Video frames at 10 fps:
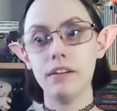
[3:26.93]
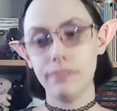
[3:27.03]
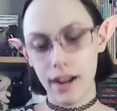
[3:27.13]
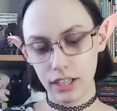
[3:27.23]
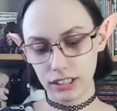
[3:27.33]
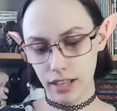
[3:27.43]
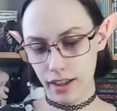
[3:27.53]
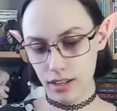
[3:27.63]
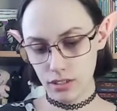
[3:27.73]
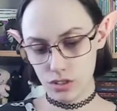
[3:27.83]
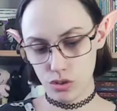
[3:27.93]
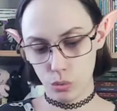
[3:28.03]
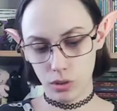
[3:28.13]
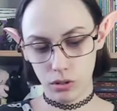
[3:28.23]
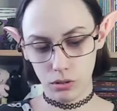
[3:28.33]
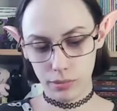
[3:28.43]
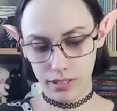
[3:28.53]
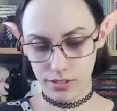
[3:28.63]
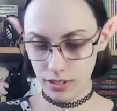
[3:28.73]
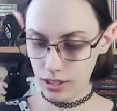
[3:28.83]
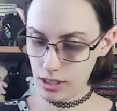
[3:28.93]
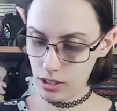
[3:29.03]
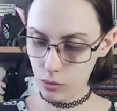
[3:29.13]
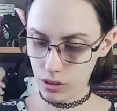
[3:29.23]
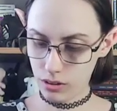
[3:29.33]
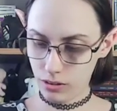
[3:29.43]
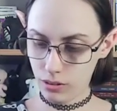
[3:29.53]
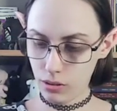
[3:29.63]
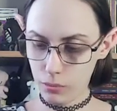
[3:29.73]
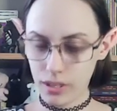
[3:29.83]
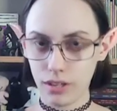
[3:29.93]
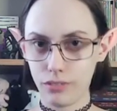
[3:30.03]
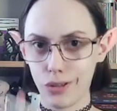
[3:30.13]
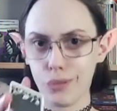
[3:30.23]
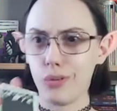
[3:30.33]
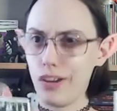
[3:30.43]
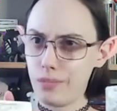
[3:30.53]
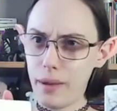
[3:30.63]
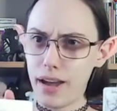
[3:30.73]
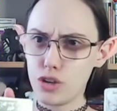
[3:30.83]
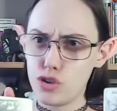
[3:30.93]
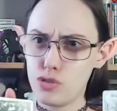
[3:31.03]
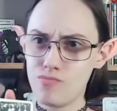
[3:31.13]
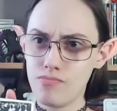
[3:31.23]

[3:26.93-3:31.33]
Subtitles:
fire signs will be dealing with a little bit of like a rough patch.